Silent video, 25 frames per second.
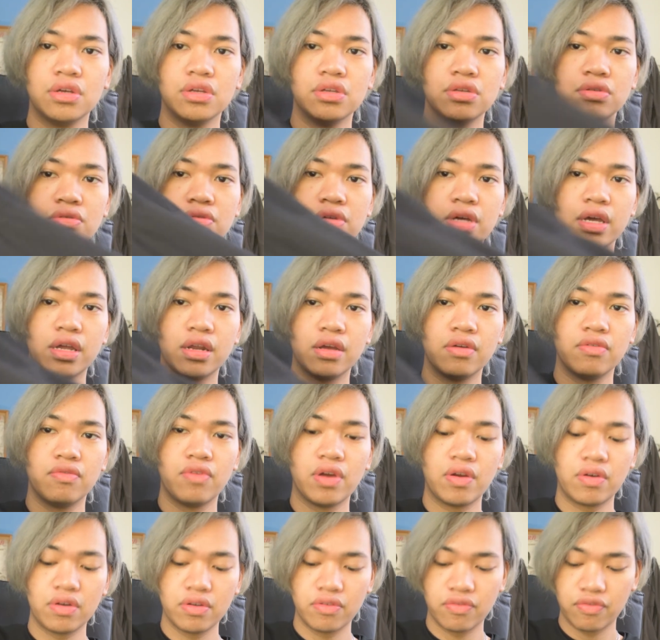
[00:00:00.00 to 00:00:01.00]
you get a
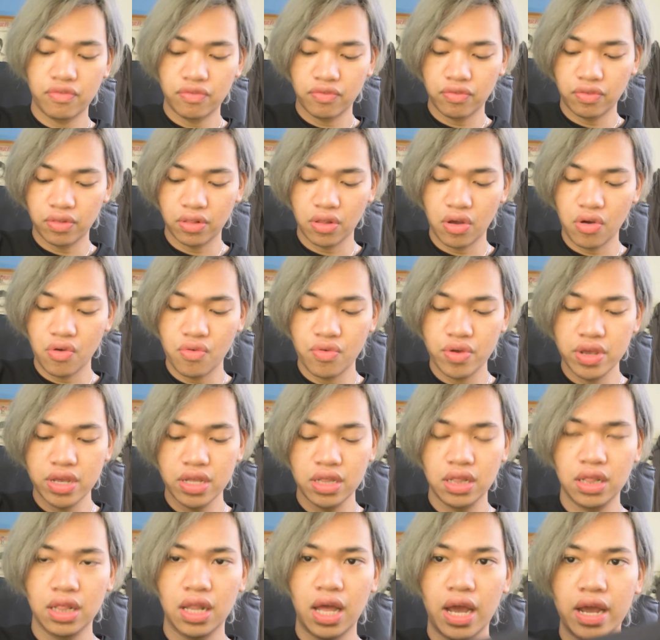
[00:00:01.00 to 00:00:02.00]
very flowy,
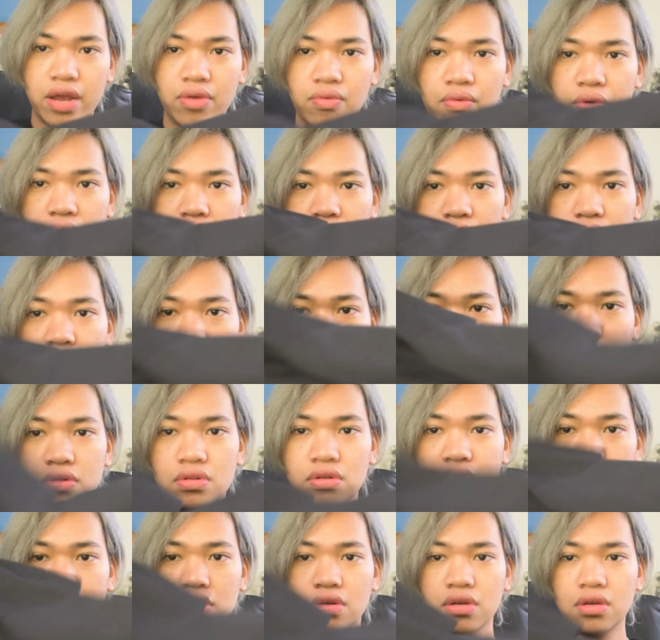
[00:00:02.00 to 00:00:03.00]
lightweight
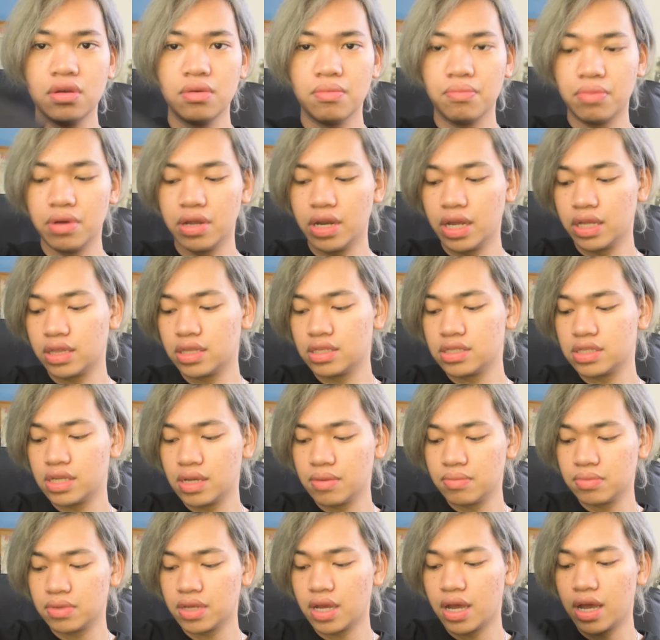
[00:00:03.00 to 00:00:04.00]
wool, but at the
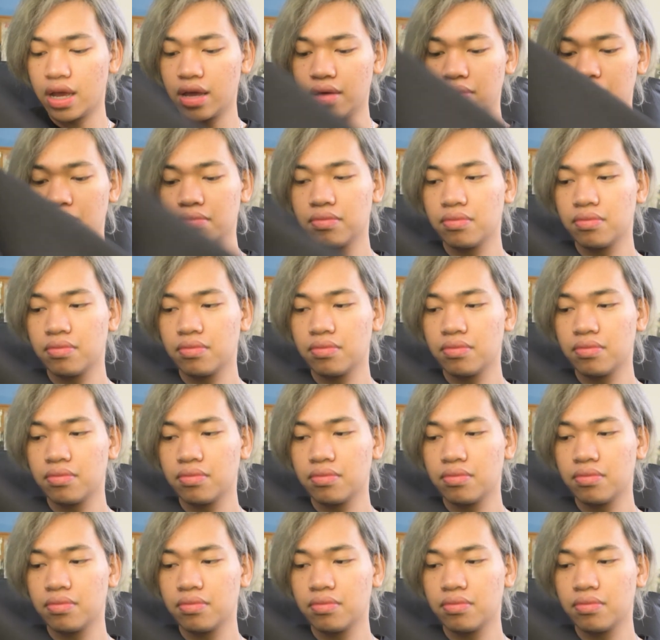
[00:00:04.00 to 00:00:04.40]
same time,